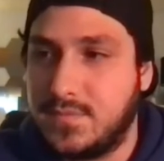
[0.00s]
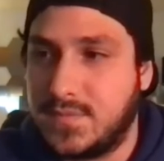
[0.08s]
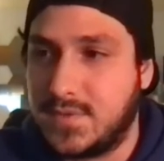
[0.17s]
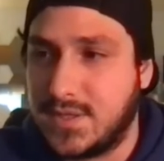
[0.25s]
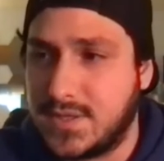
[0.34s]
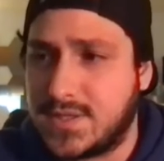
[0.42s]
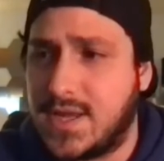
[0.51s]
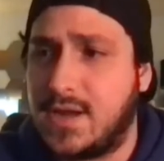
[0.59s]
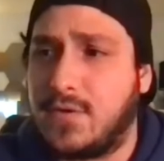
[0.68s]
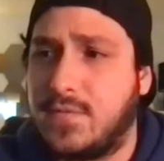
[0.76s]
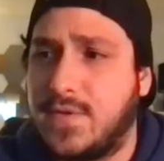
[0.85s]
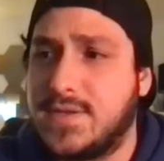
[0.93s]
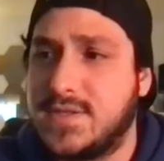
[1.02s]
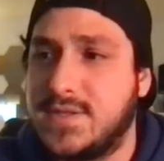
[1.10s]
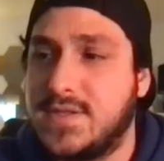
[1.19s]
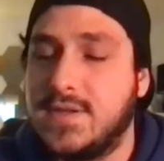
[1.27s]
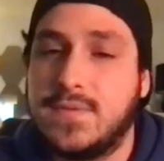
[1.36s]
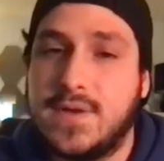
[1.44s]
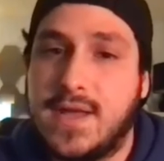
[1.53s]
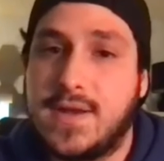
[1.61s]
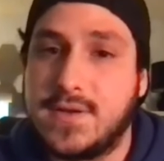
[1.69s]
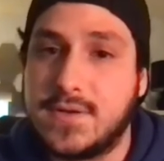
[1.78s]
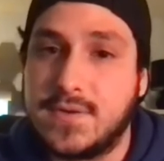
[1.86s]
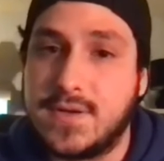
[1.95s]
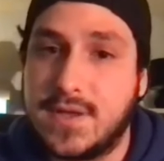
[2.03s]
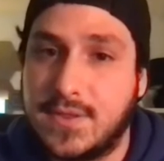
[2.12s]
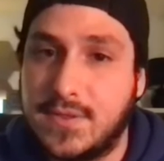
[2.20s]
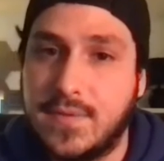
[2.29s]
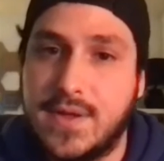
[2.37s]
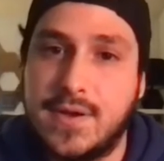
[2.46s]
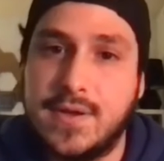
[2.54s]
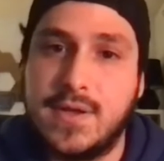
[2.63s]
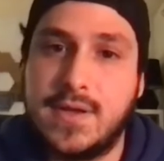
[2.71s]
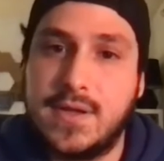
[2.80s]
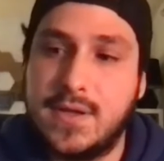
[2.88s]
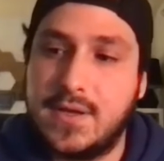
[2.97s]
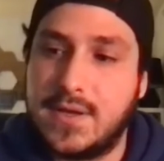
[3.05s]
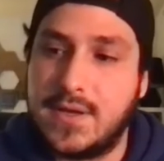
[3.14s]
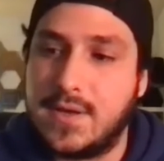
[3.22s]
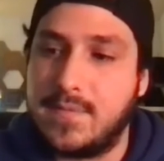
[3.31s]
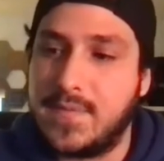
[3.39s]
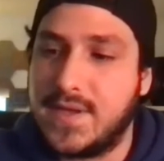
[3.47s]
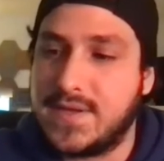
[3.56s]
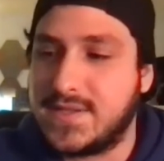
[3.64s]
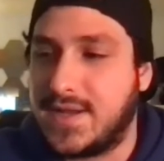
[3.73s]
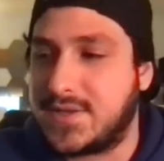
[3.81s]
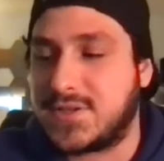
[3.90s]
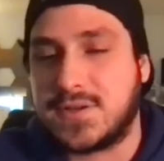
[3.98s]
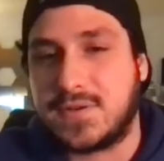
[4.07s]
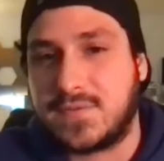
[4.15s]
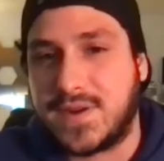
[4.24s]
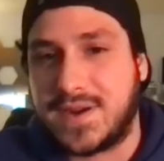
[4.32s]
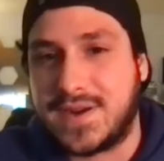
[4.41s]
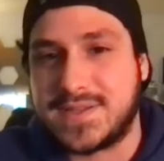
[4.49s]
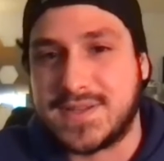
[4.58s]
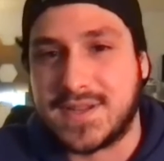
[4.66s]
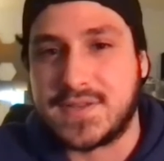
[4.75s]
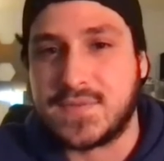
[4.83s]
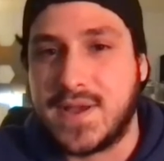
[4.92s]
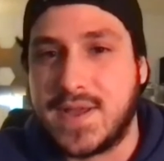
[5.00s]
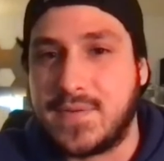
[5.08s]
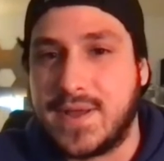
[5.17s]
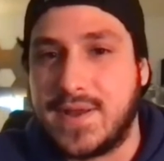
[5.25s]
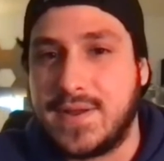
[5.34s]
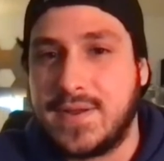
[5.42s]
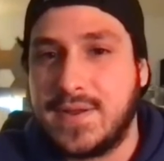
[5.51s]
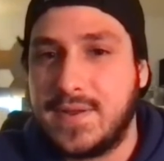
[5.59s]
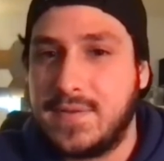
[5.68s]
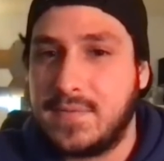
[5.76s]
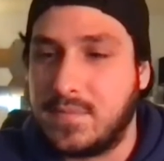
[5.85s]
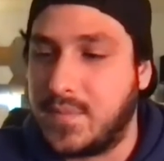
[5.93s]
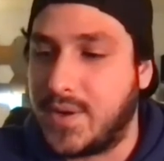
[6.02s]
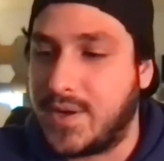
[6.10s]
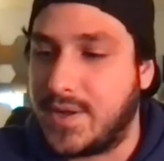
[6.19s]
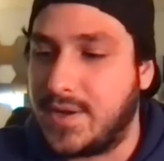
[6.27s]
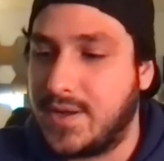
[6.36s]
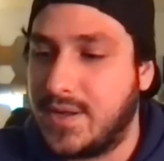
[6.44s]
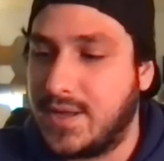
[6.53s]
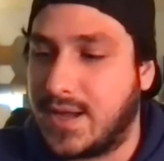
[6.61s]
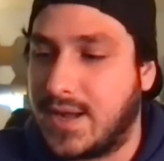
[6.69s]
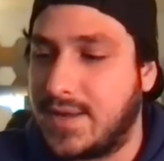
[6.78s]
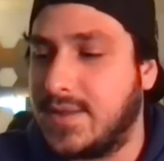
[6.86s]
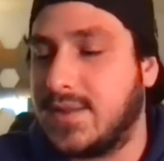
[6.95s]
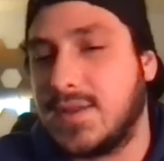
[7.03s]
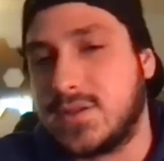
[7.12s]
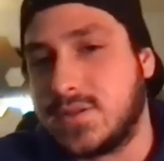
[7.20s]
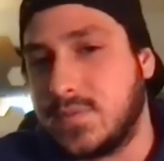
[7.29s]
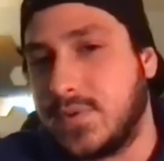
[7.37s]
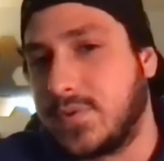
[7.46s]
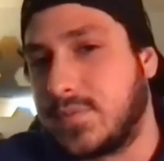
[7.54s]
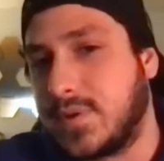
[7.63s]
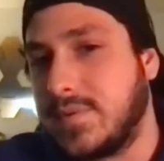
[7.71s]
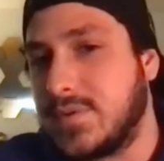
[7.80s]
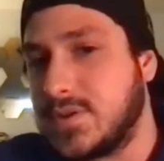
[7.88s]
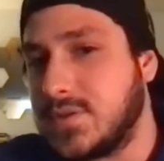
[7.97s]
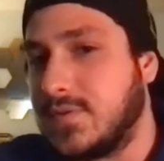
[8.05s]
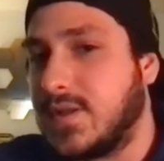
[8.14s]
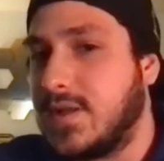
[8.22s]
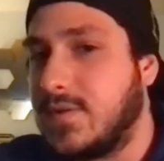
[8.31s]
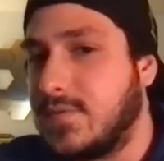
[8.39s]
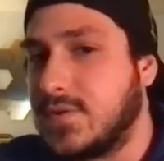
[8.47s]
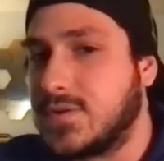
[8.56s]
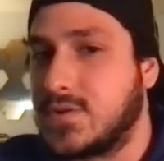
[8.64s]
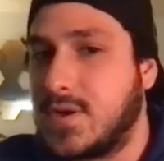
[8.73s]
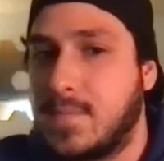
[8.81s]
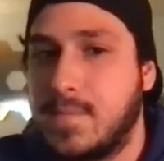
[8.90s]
did the sacrifices, did what he had to do to get the win. It's not as surefire as like Dwayne Wade, but I think they should both probably deserve to get in first try.